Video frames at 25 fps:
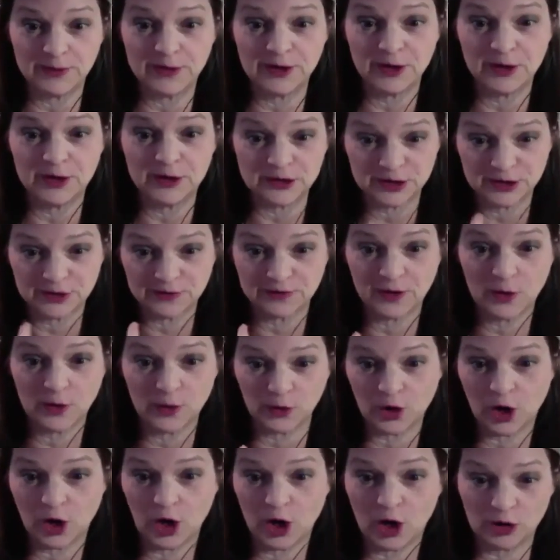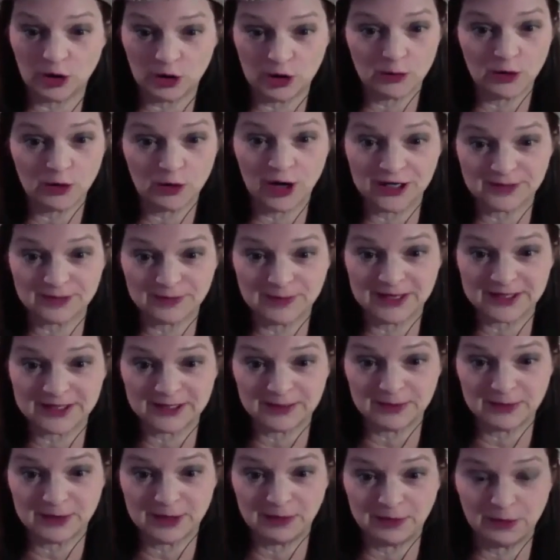using the phone to call your prospects
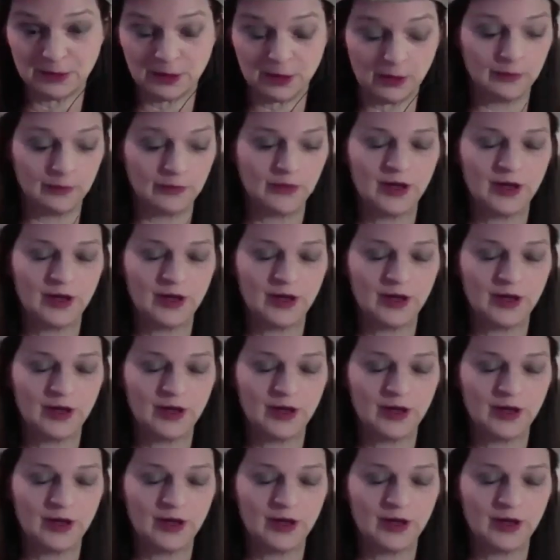and people.